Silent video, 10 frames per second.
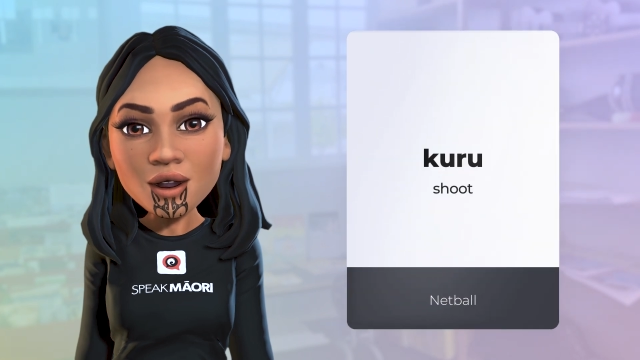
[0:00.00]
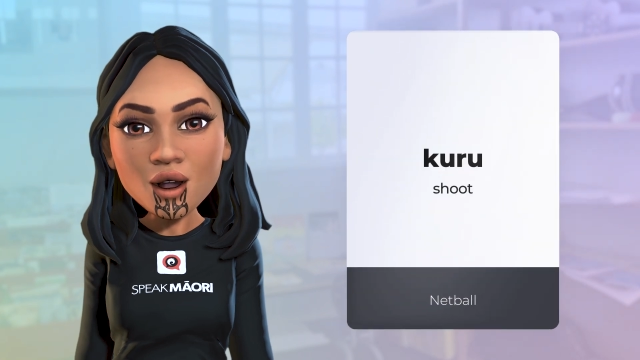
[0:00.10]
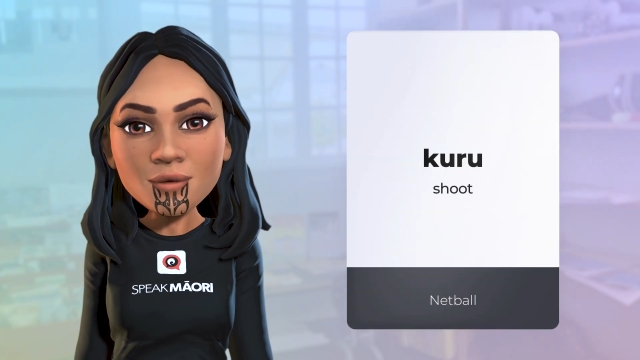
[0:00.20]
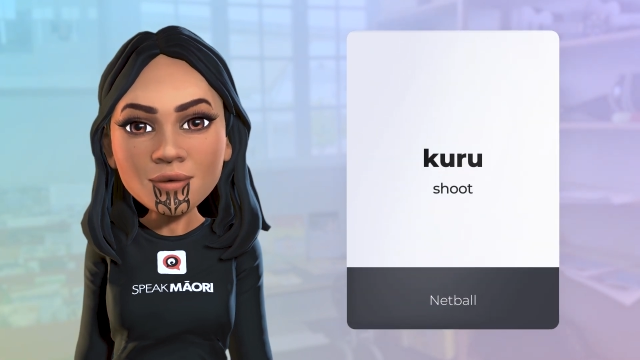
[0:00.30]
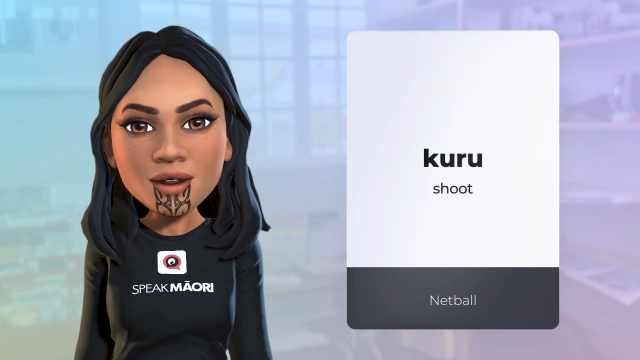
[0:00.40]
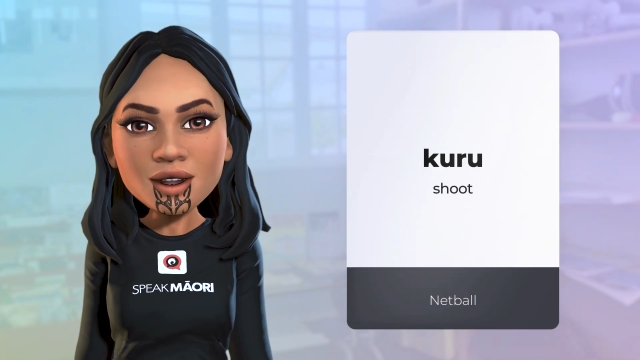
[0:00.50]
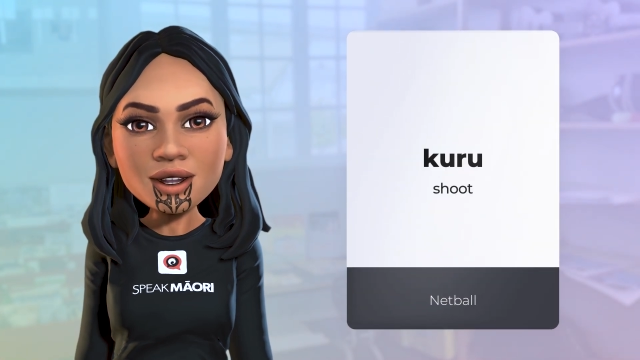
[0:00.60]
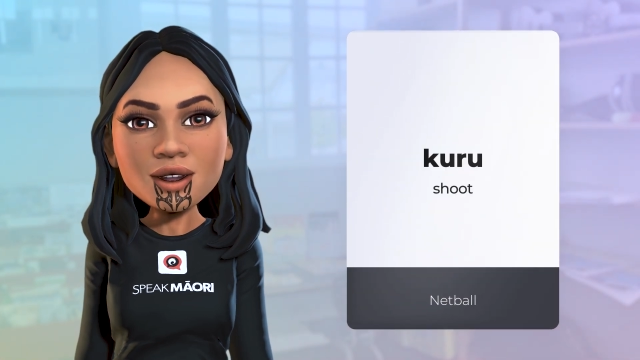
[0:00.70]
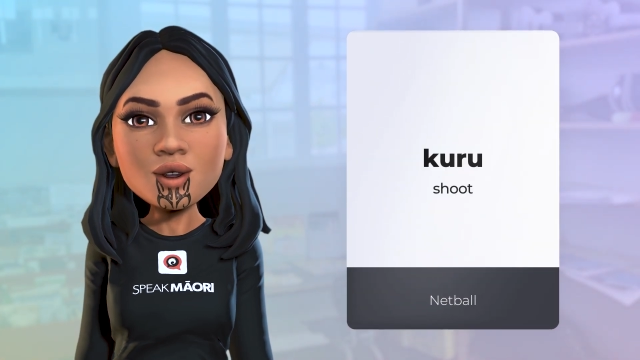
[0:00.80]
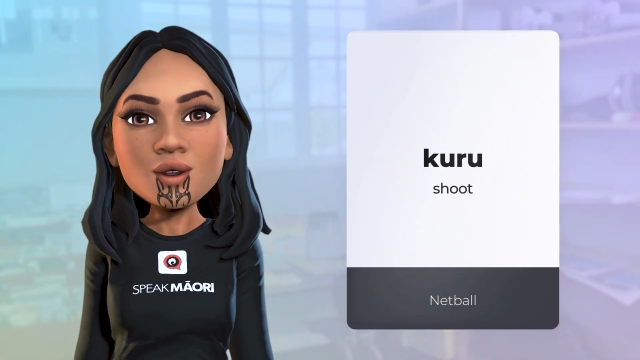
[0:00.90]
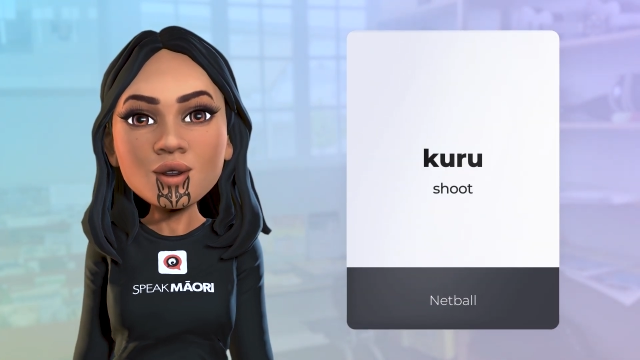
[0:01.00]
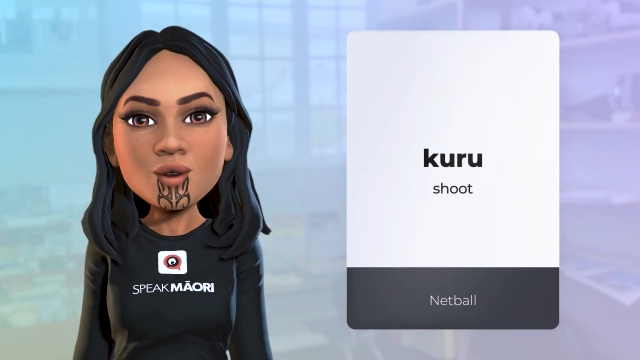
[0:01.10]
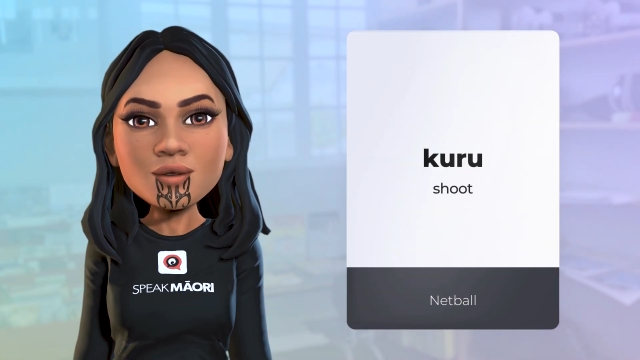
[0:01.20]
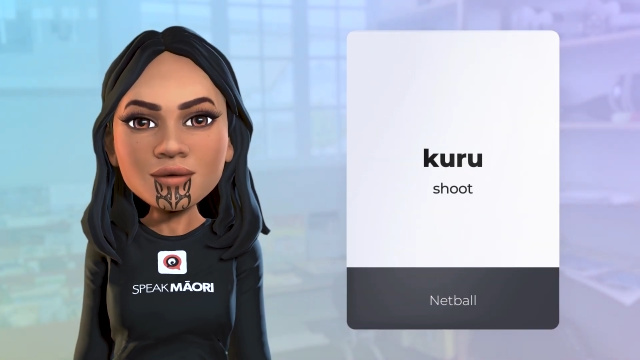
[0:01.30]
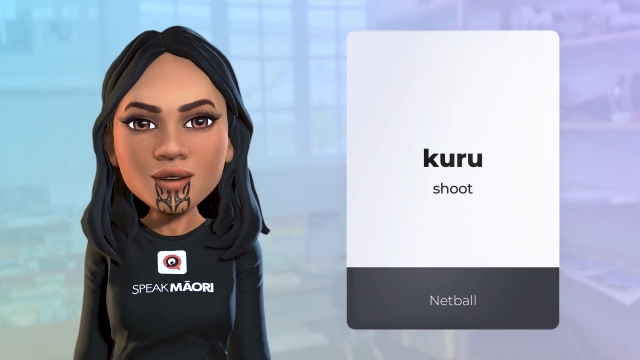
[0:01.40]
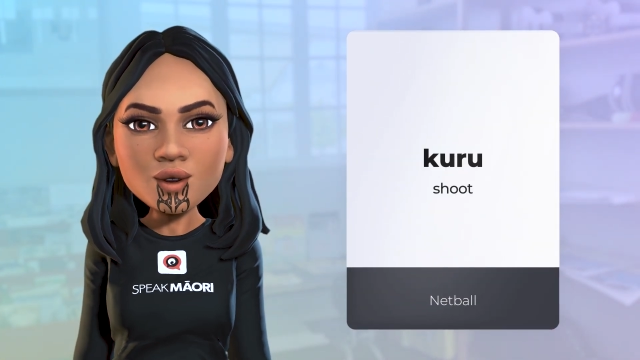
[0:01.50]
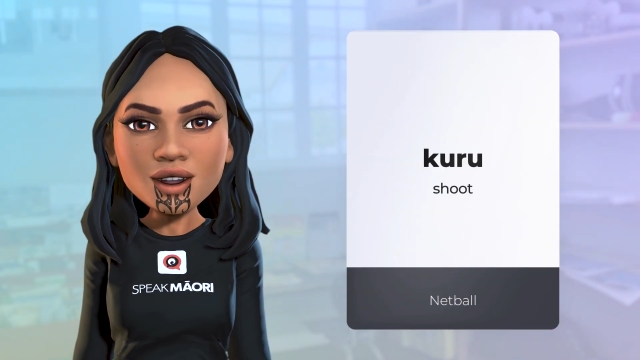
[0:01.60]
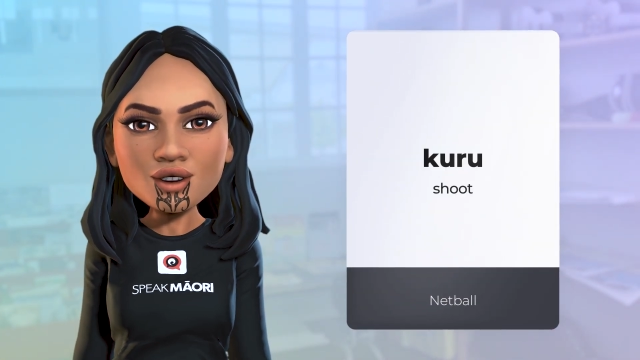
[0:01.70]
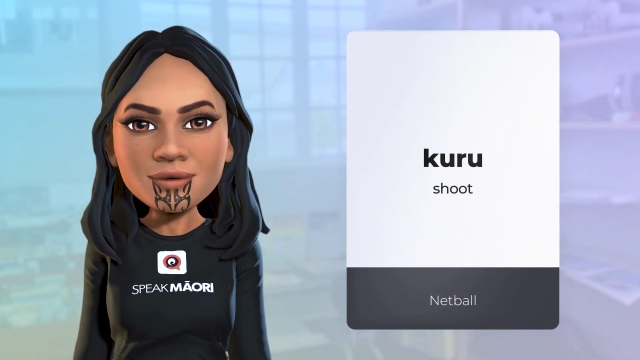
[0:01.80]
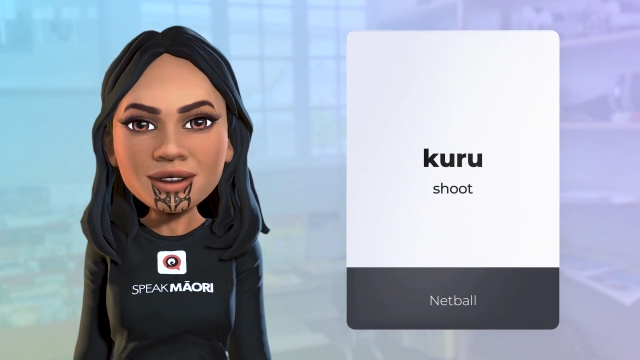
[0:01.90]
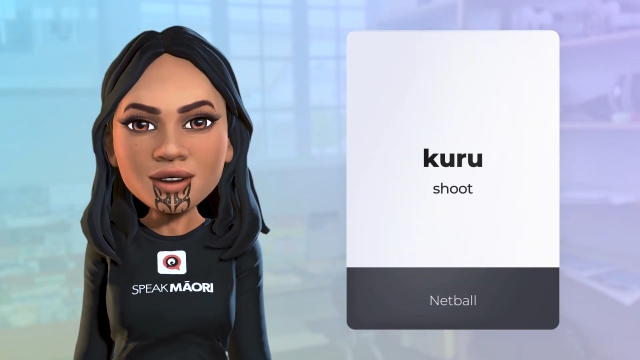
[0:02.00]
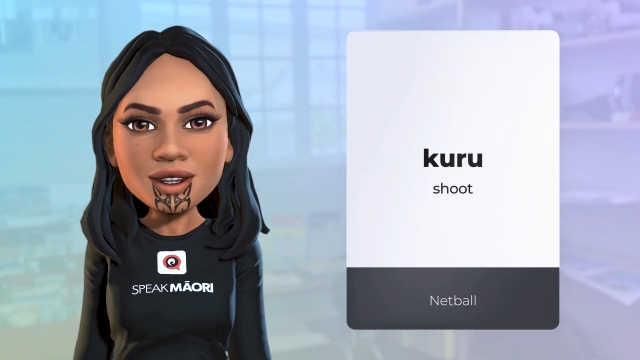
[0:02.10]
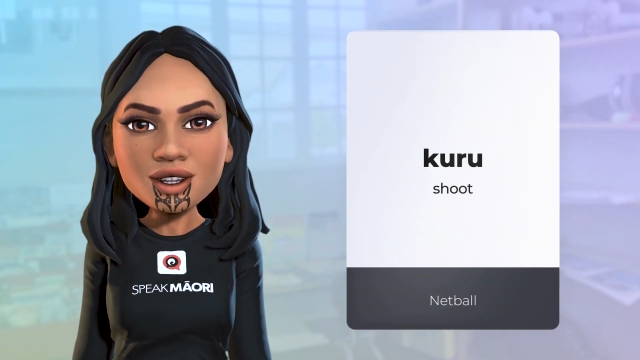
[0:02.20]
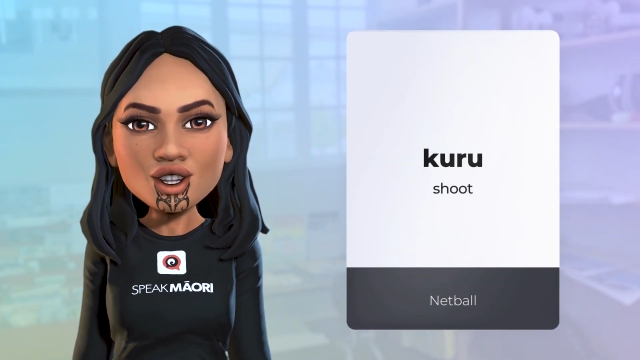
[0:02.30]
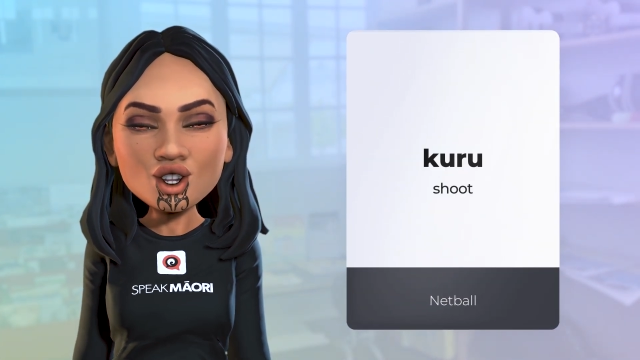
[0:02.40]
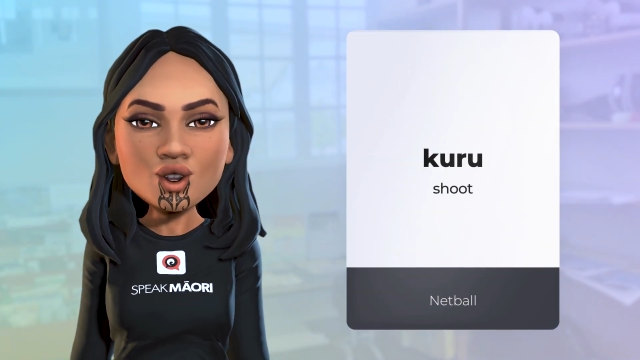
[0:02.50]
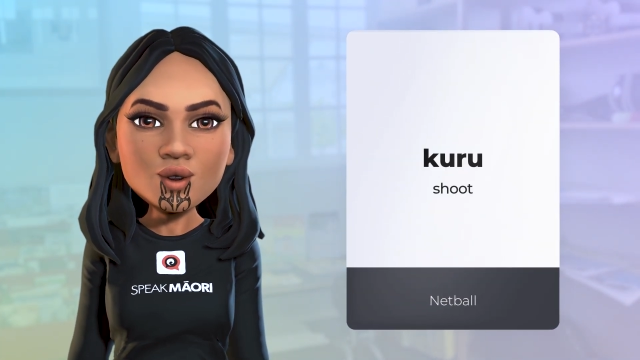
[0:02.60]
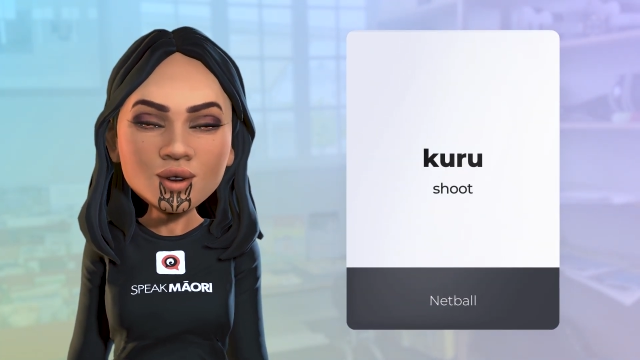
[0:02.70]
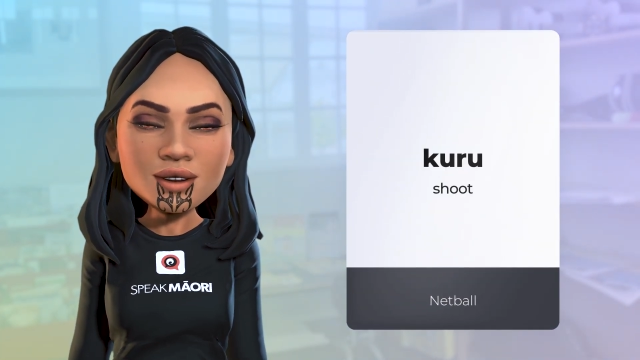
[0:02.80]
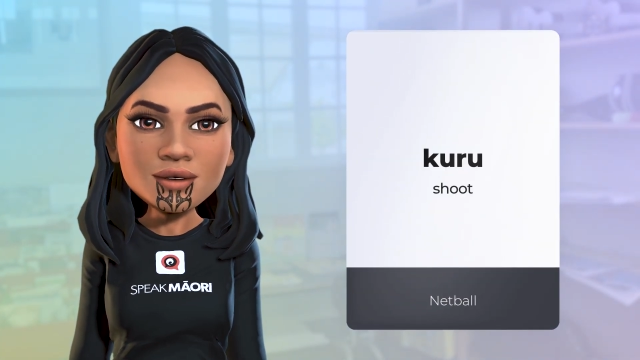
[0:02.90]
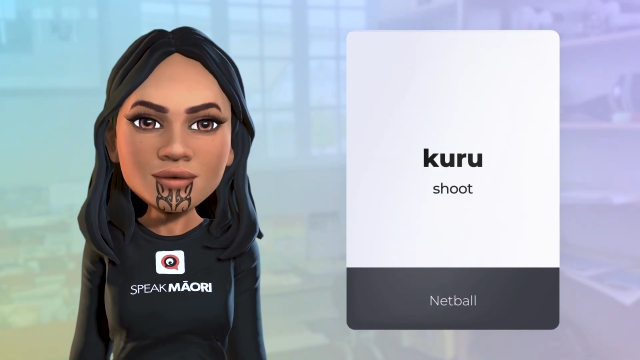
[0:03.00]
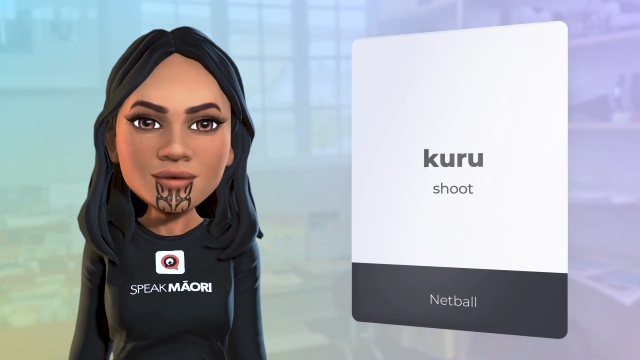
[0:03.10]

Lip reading: term is kuru, which means shoot.